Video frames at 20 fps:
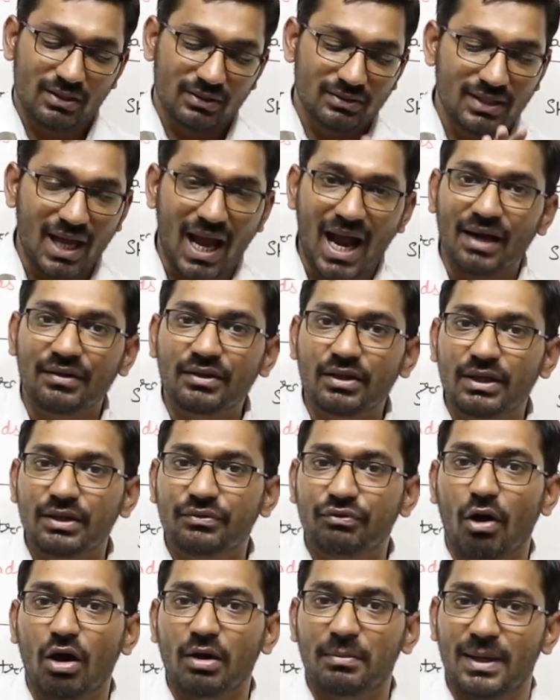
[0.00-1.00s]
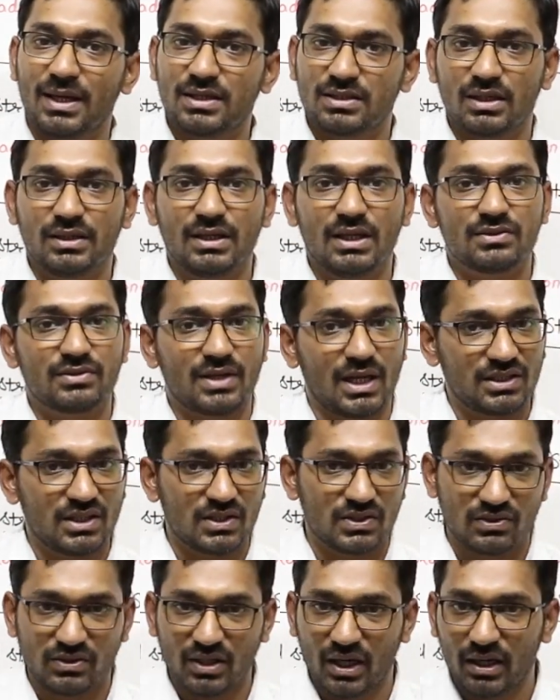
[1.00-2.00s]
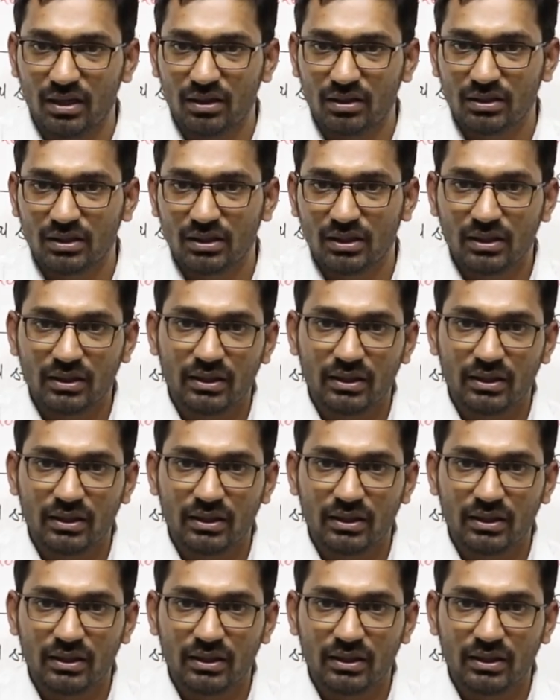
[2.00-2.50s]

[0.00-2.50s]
that deformation is resisted,